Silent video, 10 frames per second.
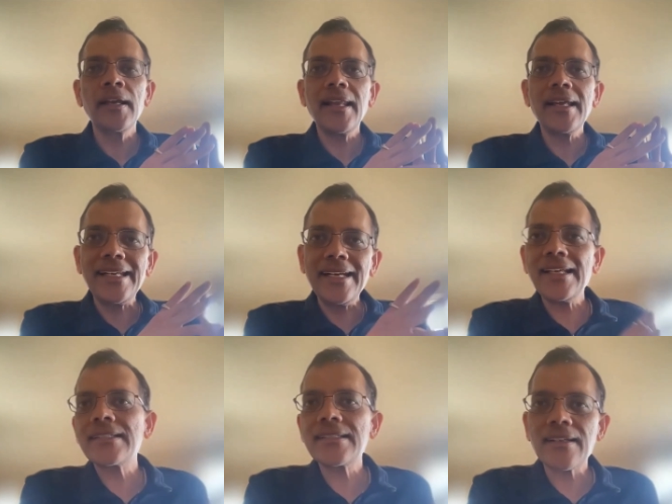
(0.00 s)
like
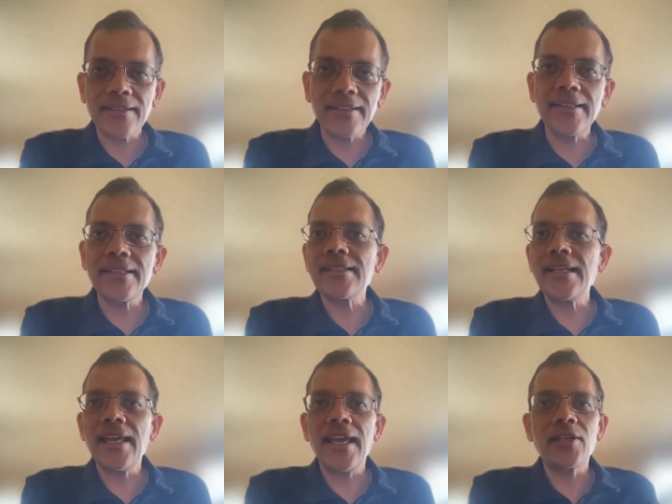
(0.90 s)
data stuck in these
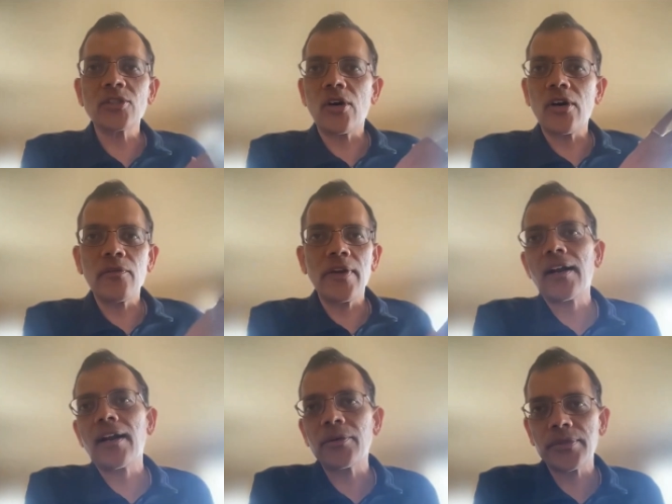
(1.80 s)
lakes or
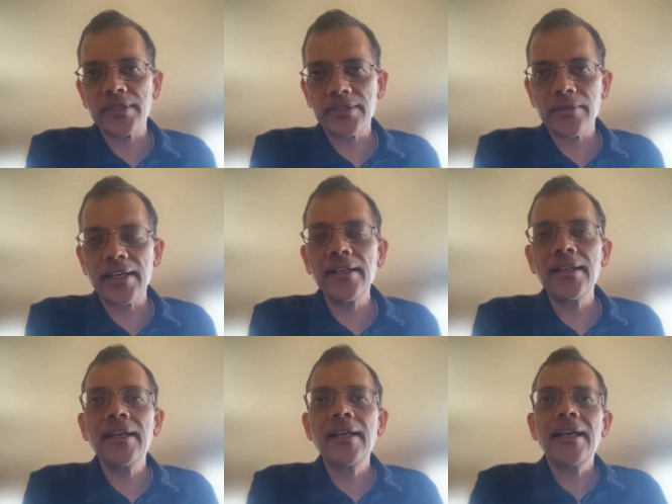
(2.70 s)
warehouses, right?
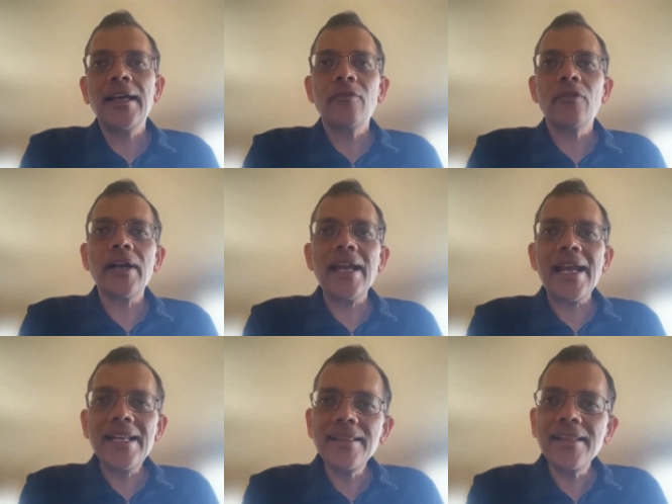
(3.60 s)
For
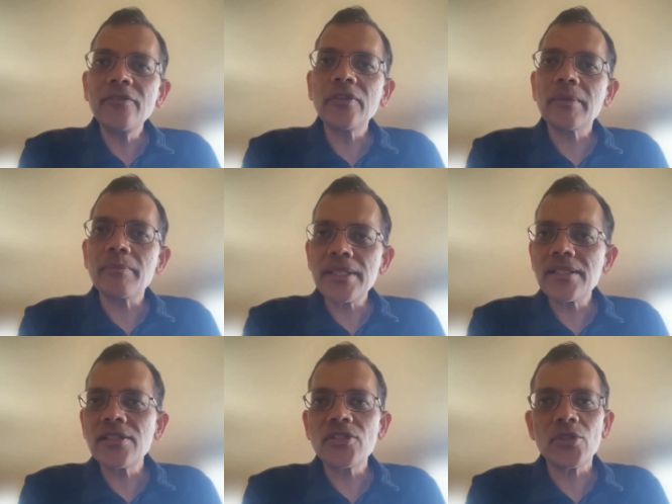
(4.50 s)
anything for the
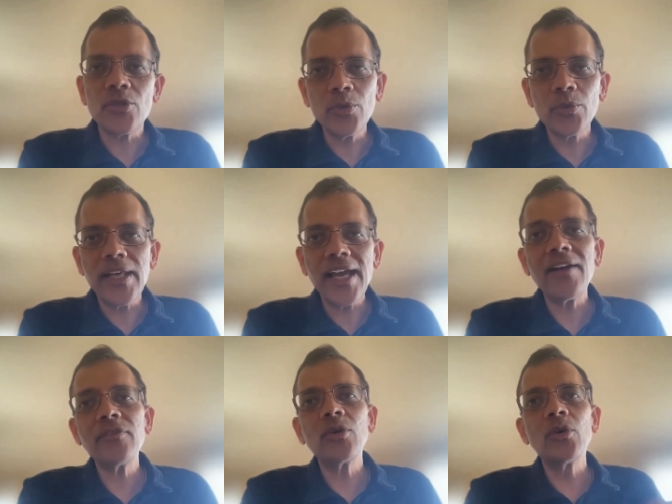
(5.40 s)
business to do, they
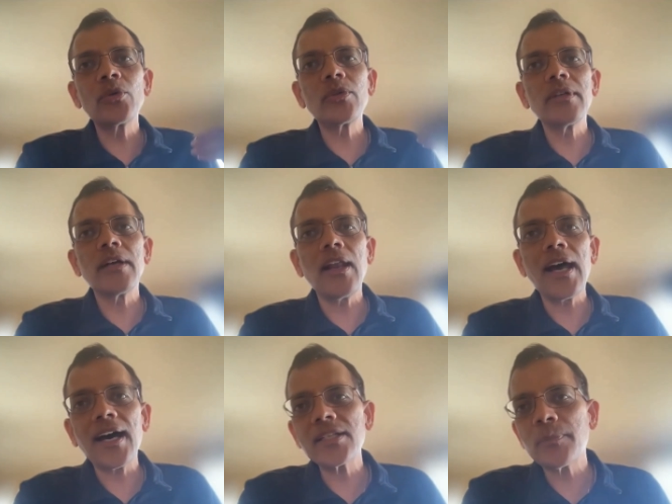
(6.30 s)
have to go a
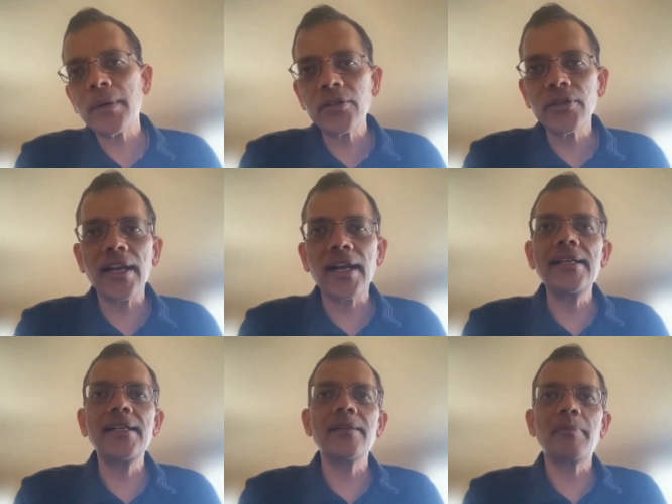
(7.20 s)
large part to their
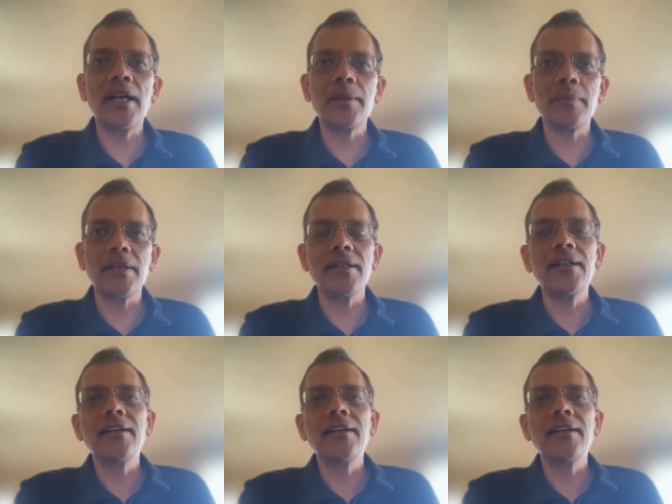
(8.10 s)
IT department,